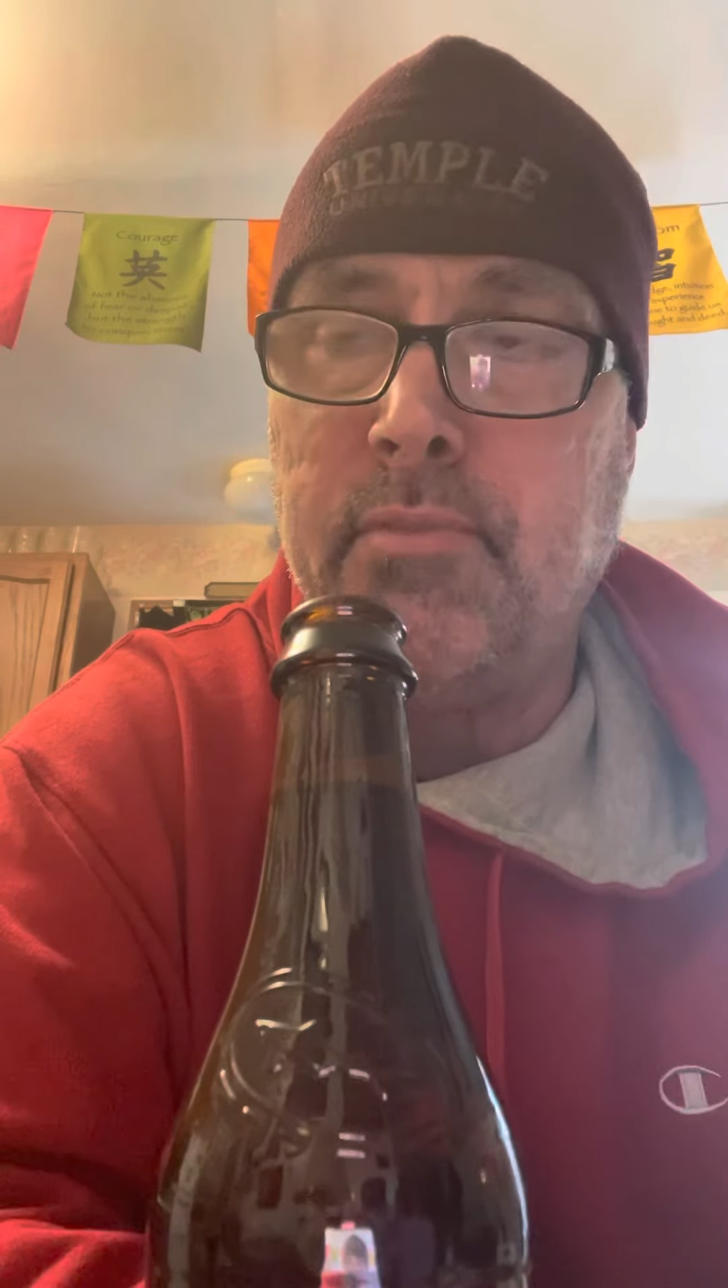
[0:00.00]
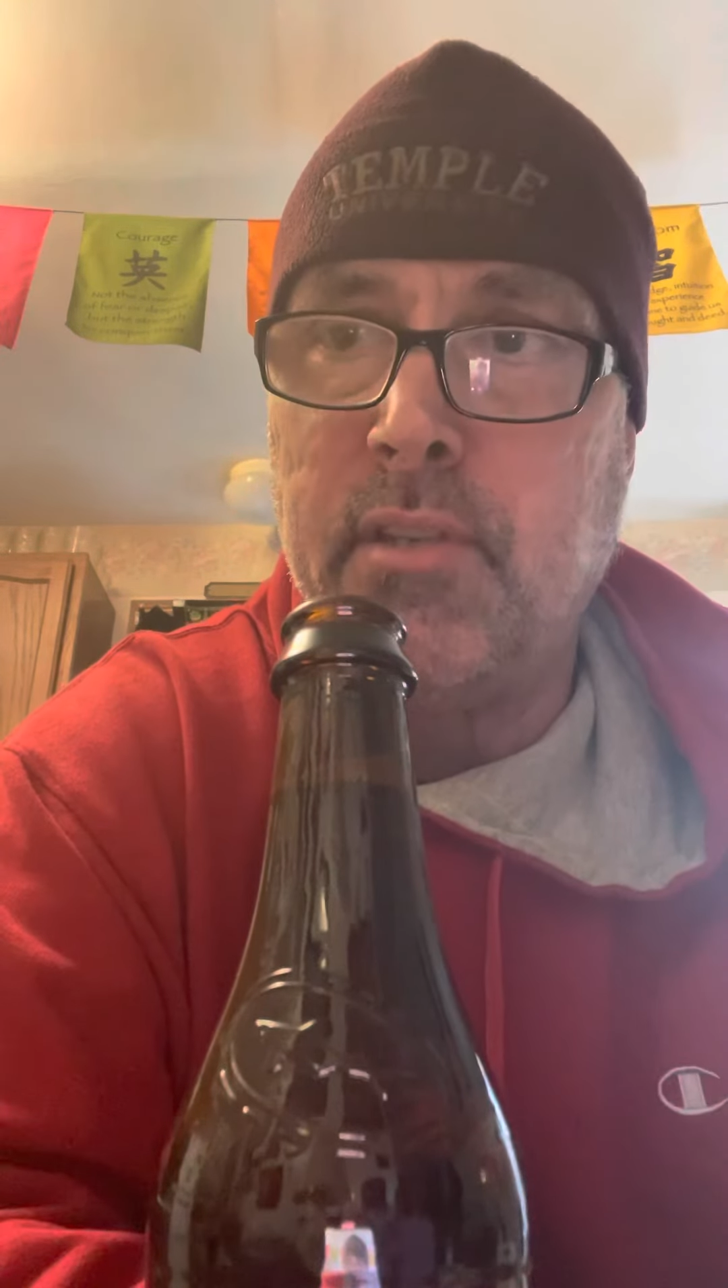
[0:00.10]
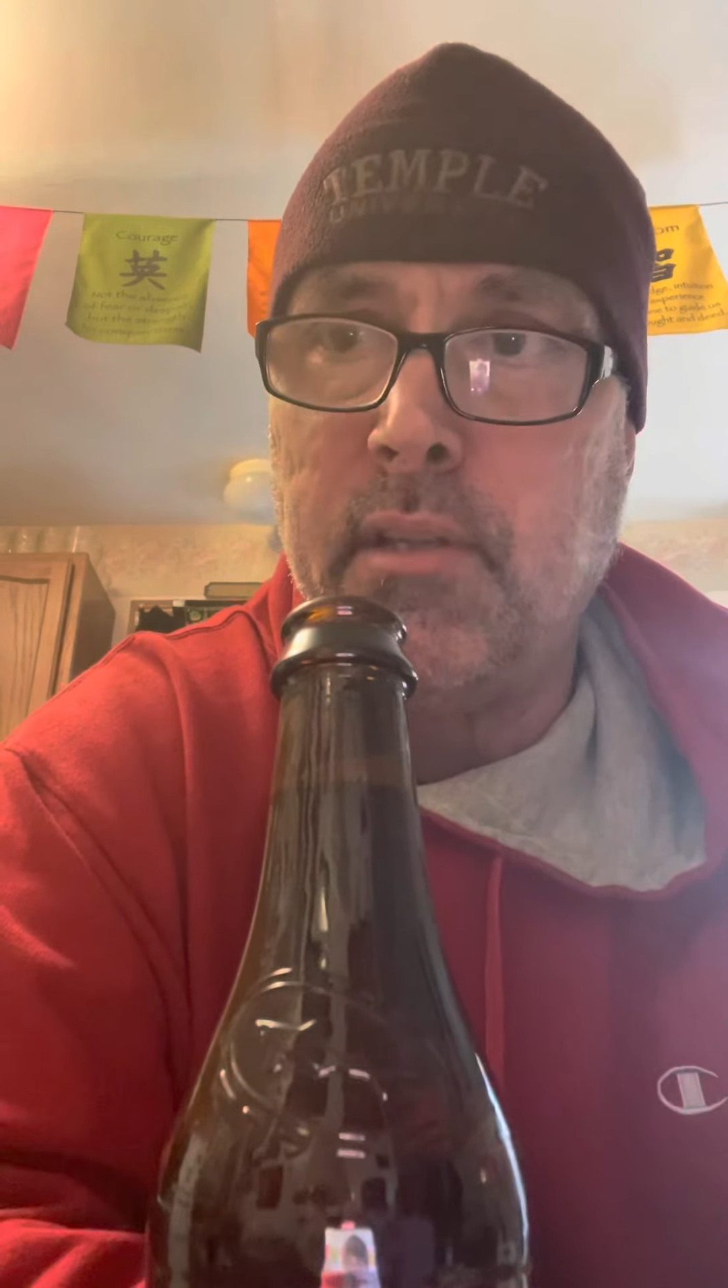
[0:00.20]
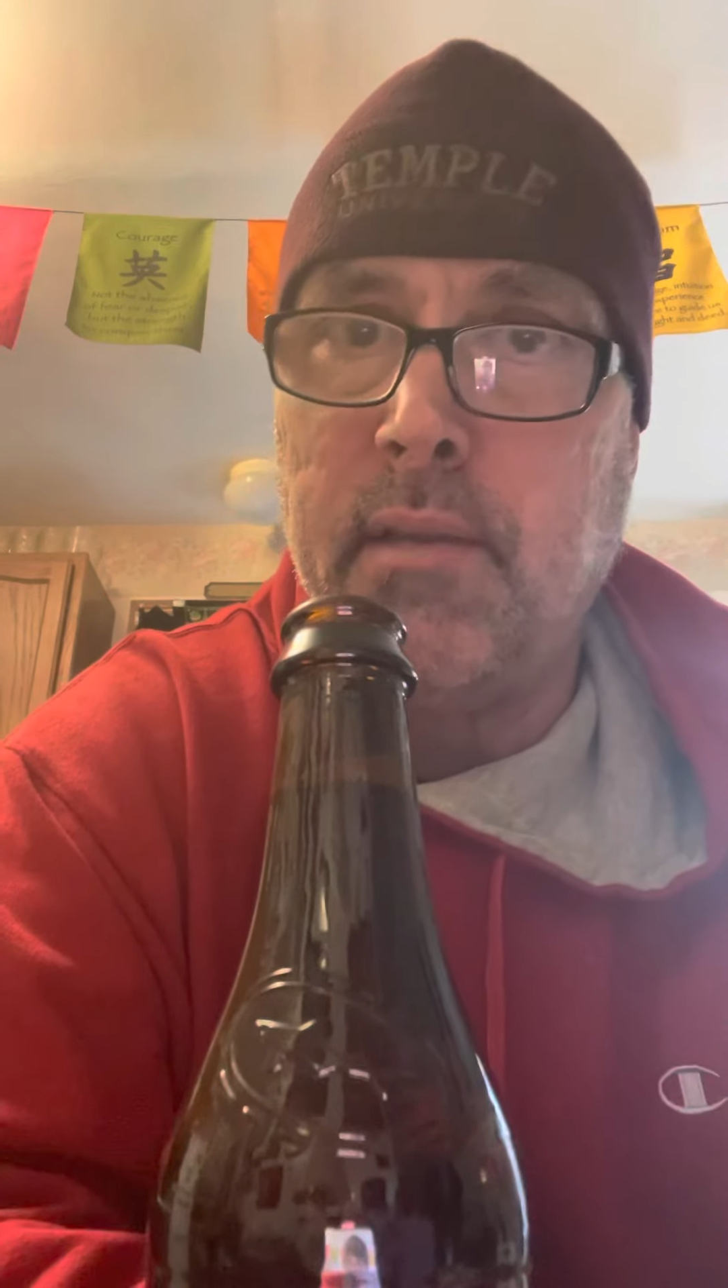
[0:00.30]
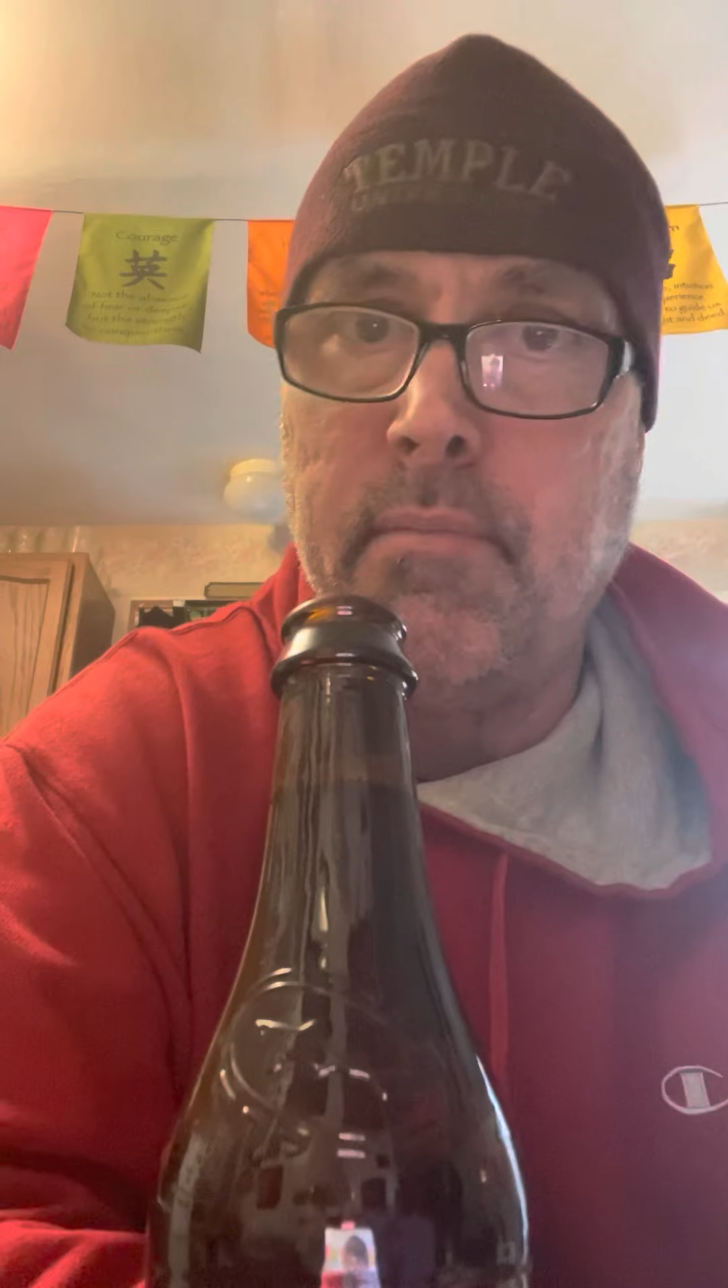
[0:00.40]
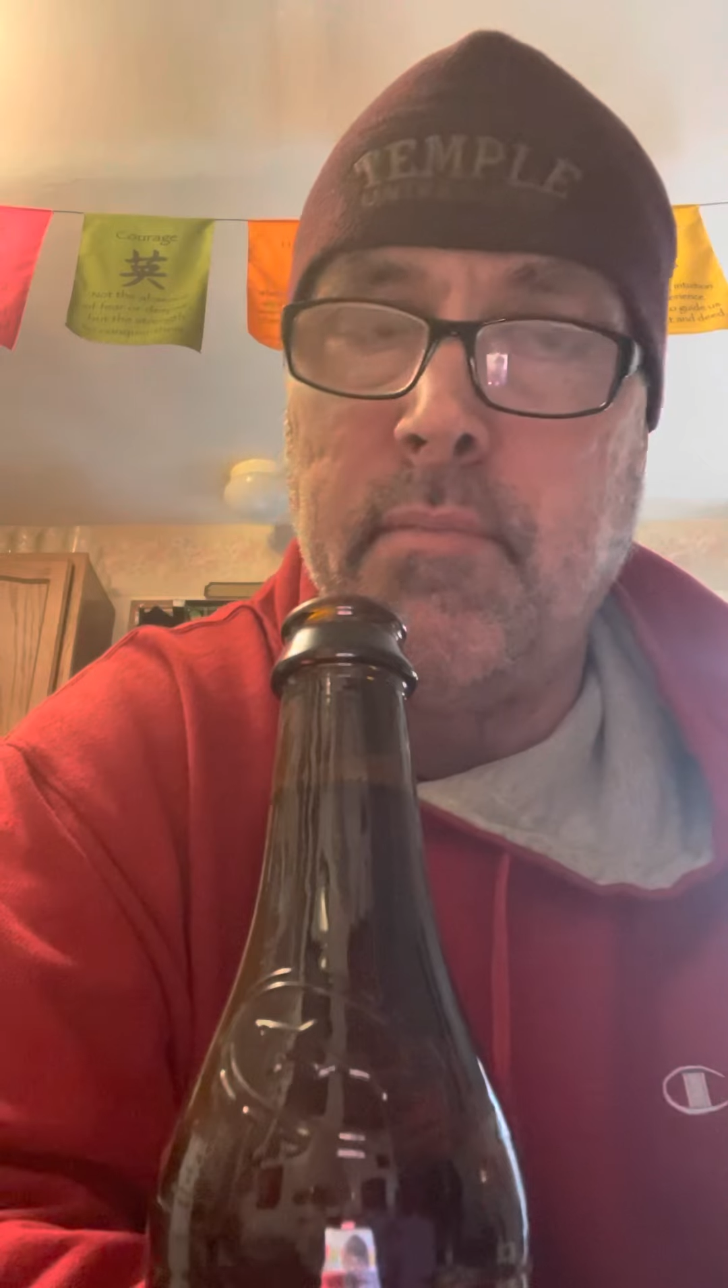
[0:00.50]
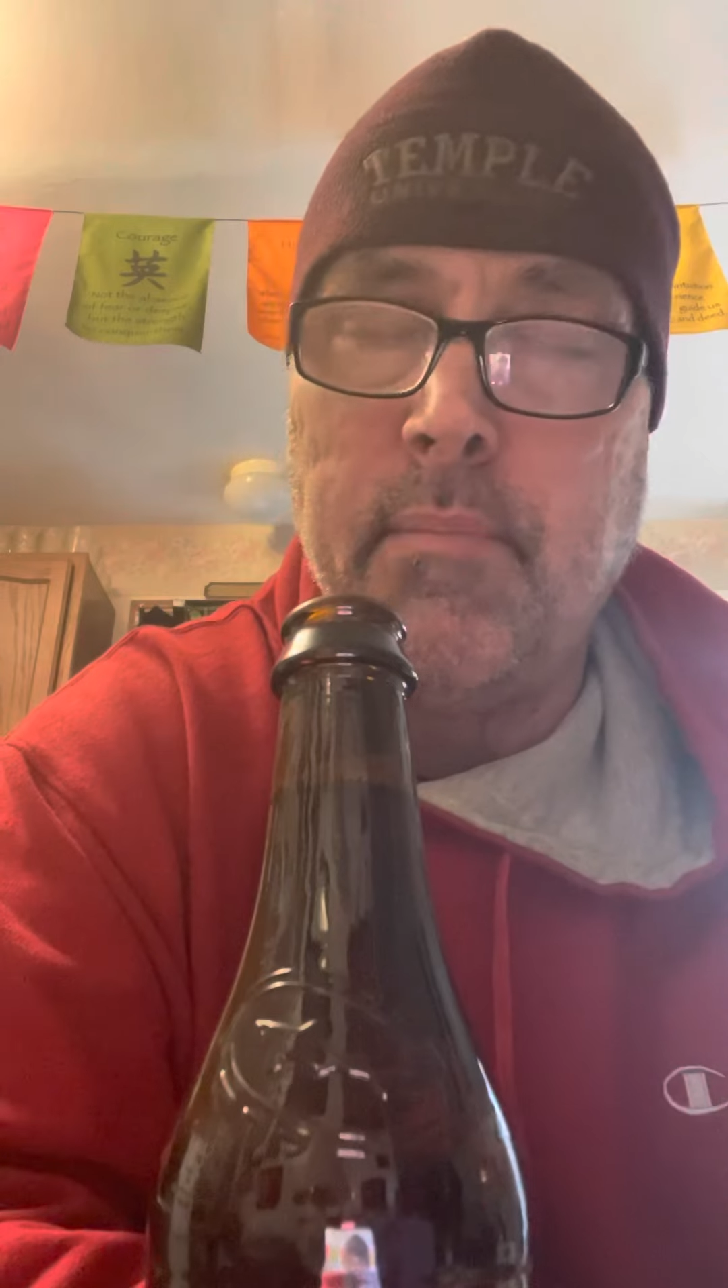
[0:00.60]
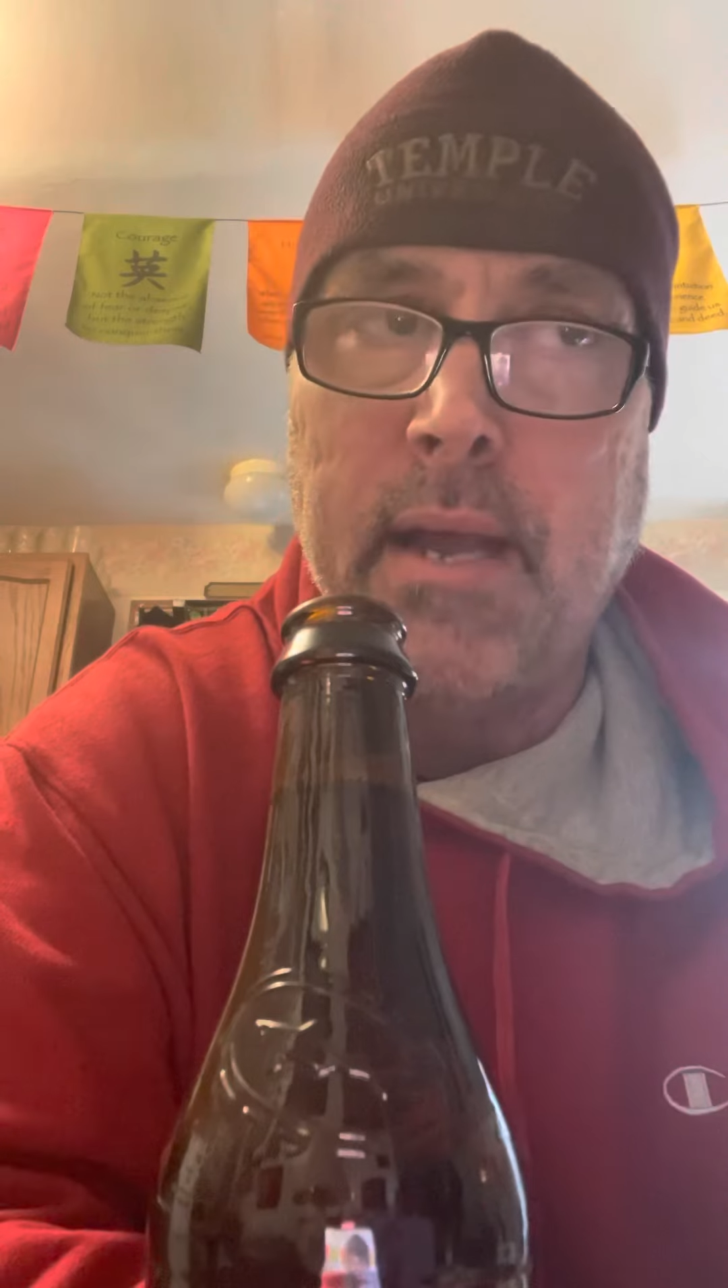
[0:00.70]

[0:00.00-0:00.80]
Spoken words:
so the